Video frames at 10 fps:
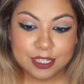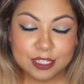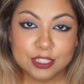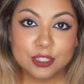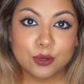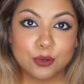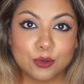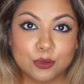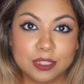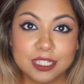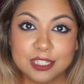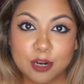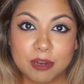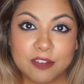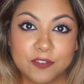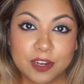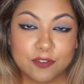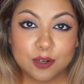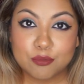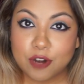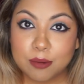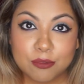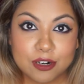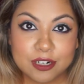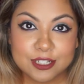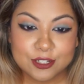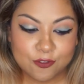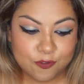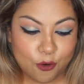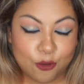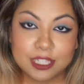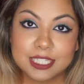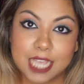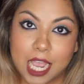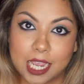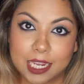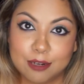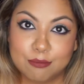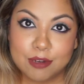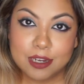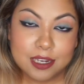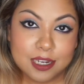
So these are my favorite primers of all time.